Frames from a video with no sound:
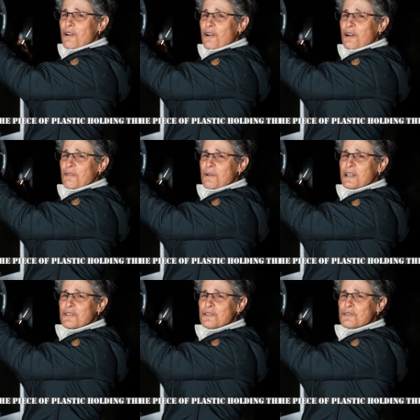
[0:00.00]
on
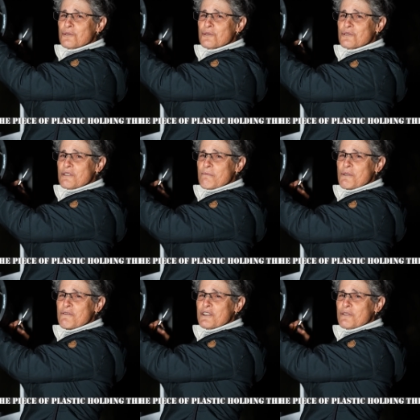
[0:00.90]
one of the screws and
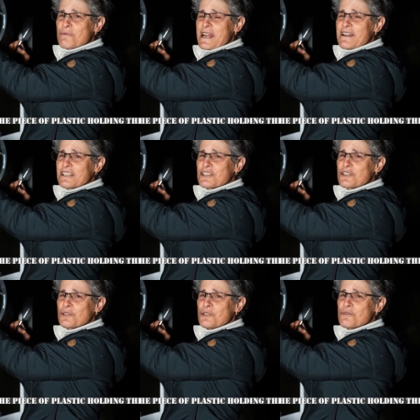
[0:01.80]
move it around
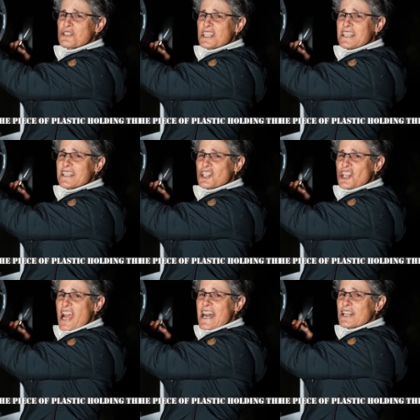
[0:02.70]
until you see the
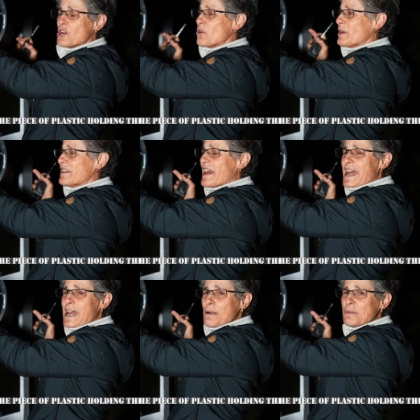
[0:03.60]
shadow in the
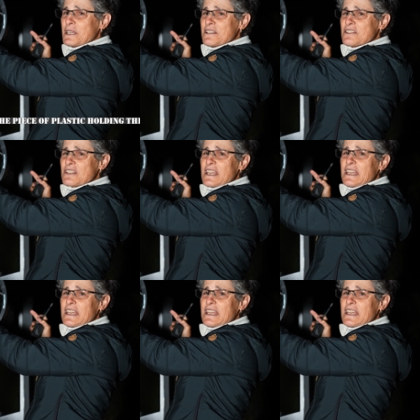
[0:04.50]
eyepiece